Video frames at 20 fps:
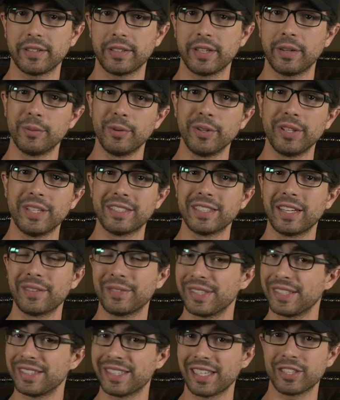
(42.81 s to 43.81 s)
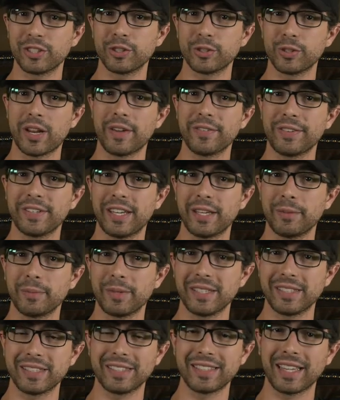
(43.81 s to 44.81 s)
And really, it's not even sex trafficking,
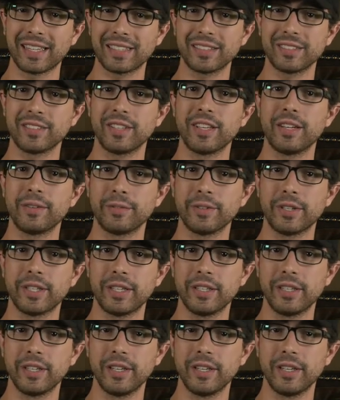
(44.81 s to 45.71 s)
but it's sex slavery.